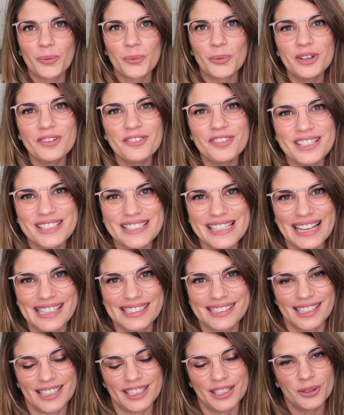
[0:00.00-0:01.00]
One of the
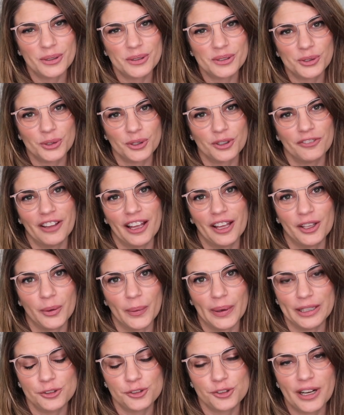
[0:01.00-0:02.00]
tests I use to
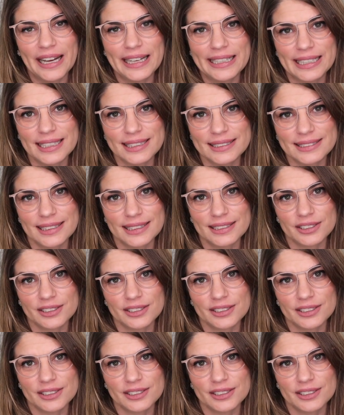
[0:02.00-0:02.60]
evaluate dryness